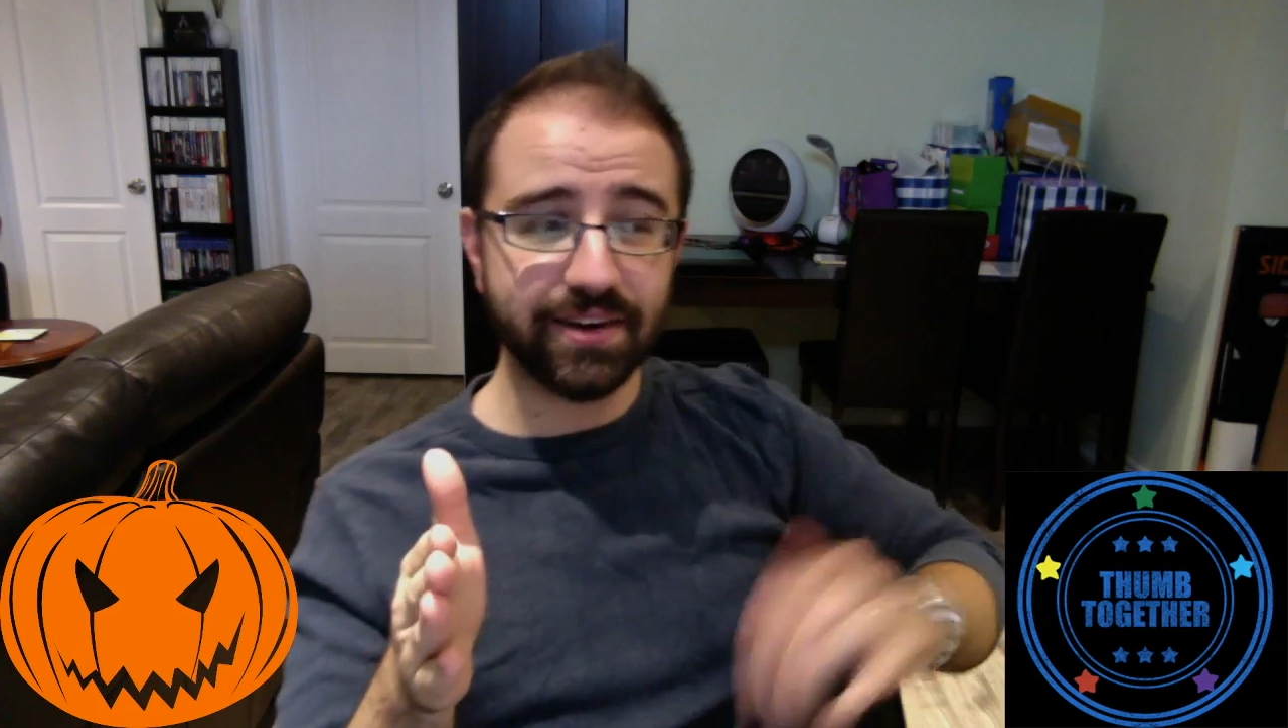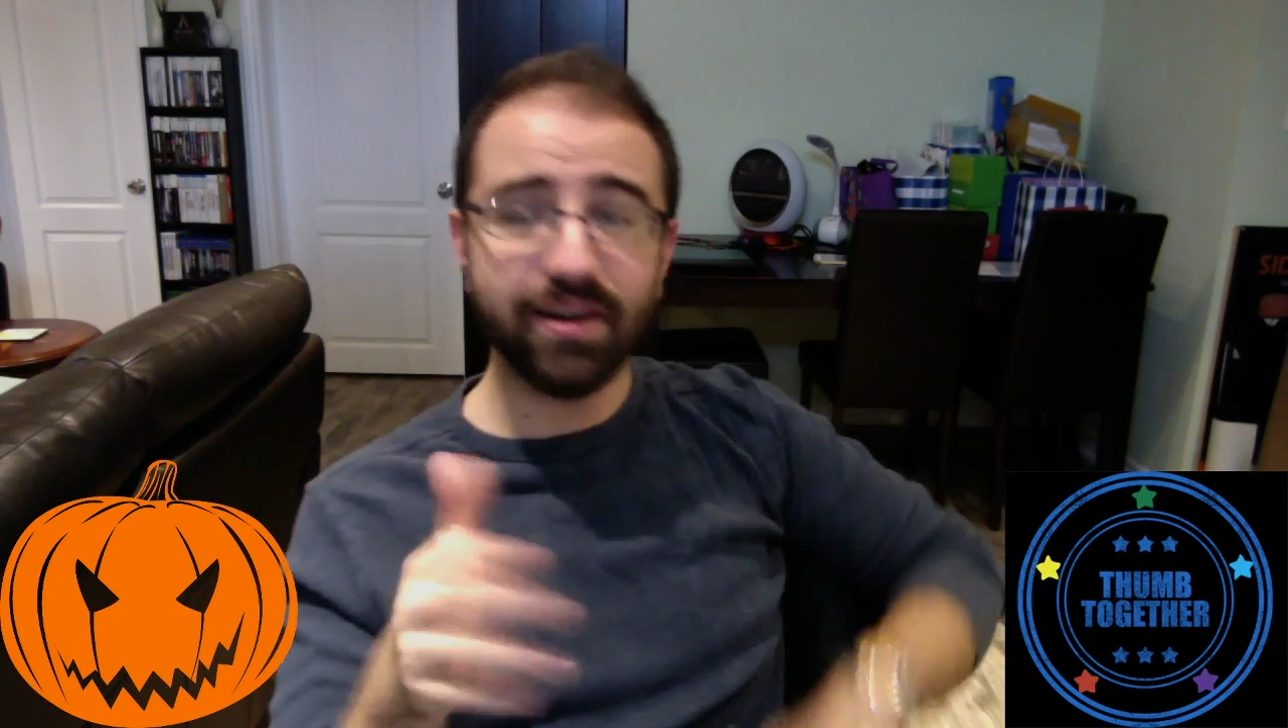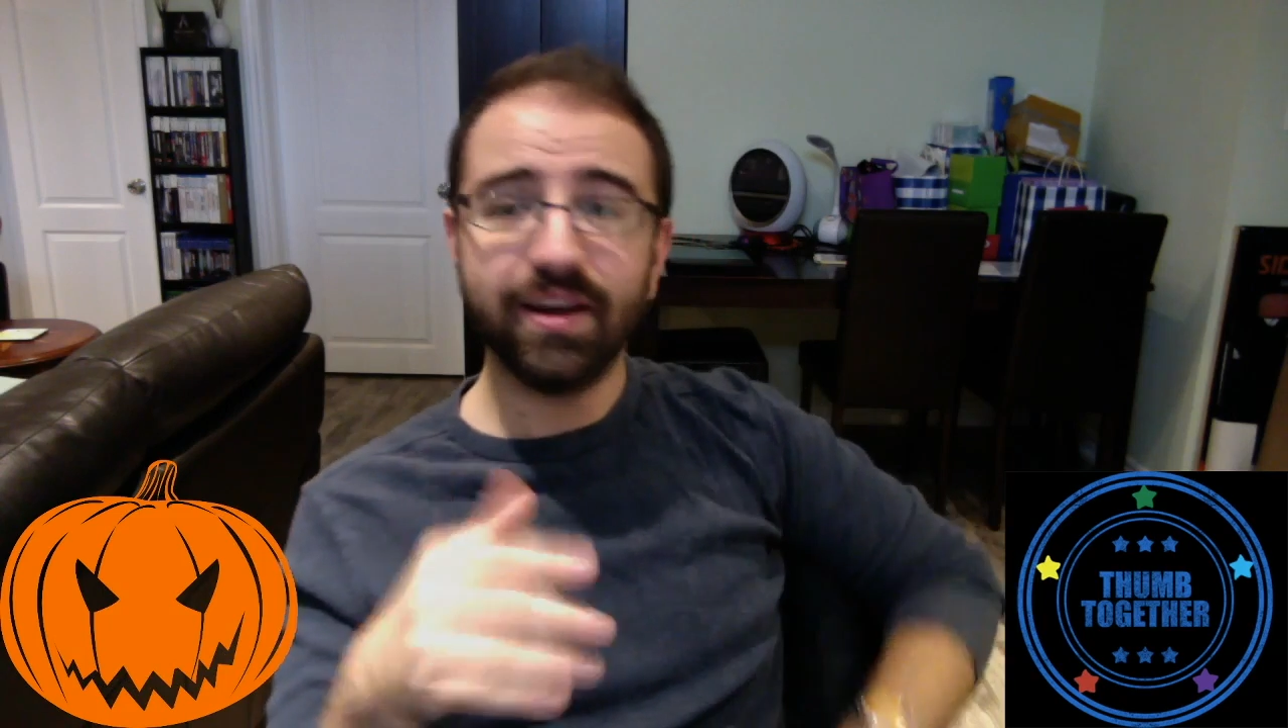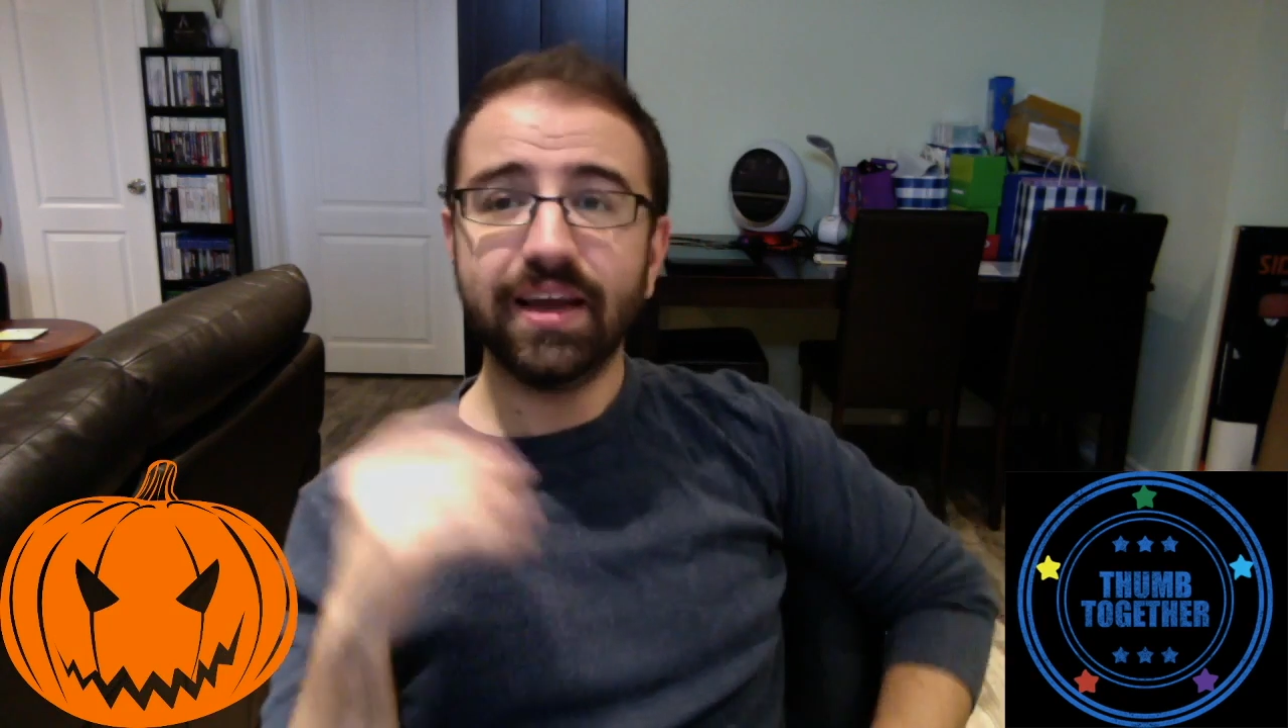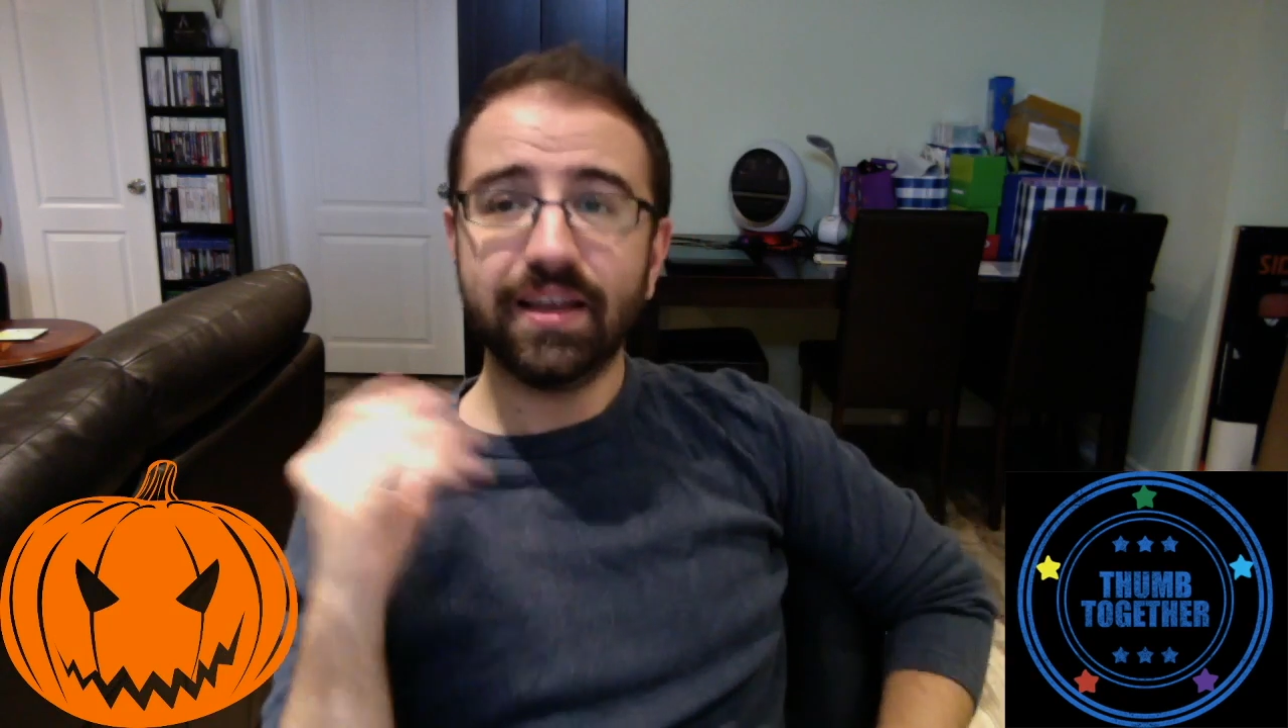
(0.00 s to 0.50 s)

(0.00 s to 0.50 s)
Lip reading: here,